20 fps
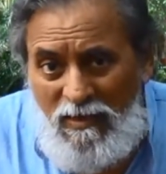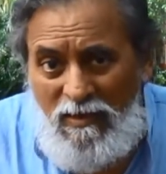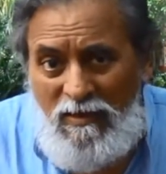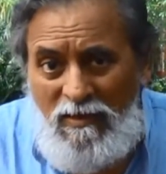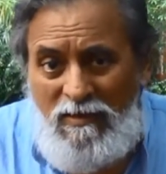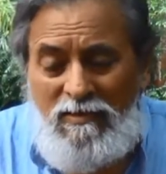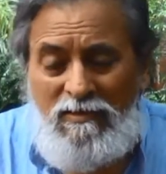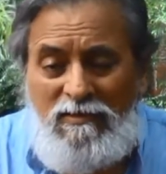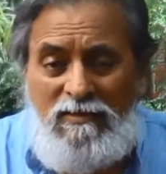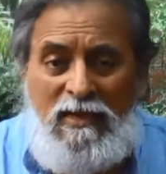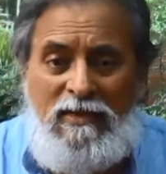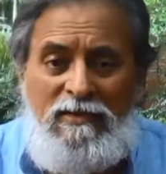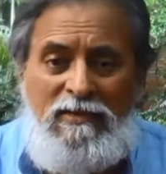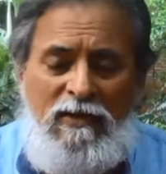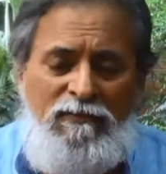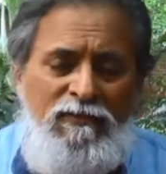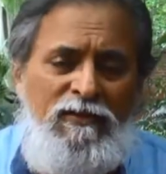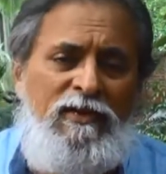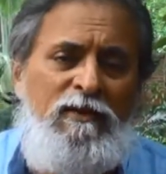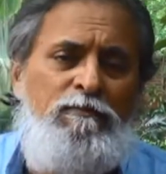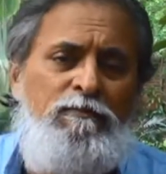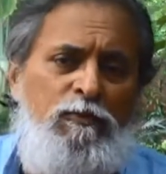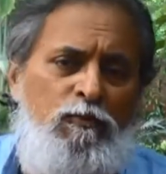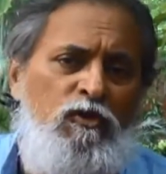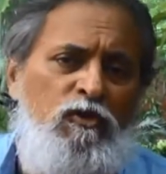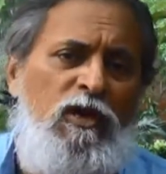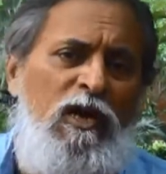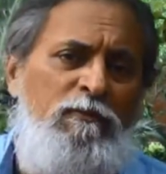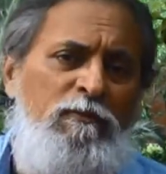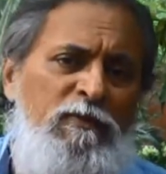then deaf and dumb people
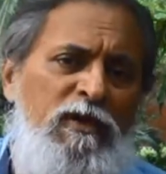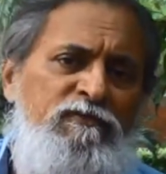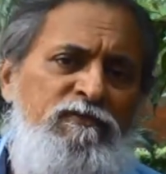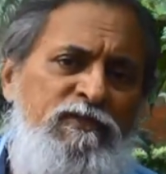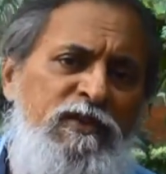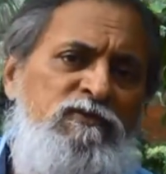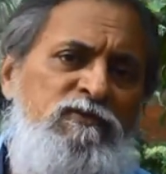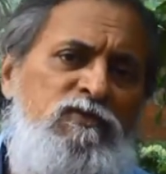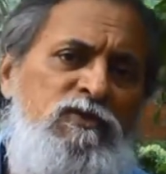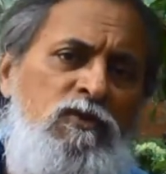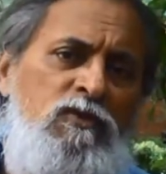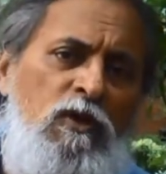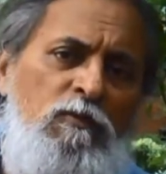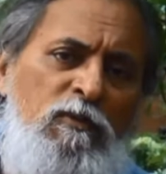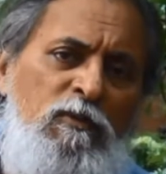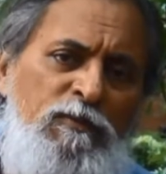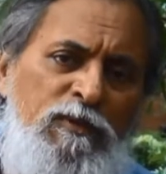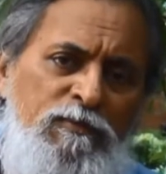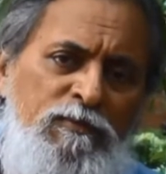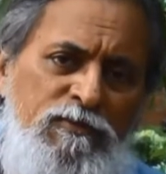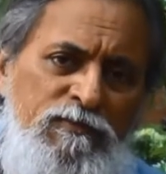can't make friends with normal people,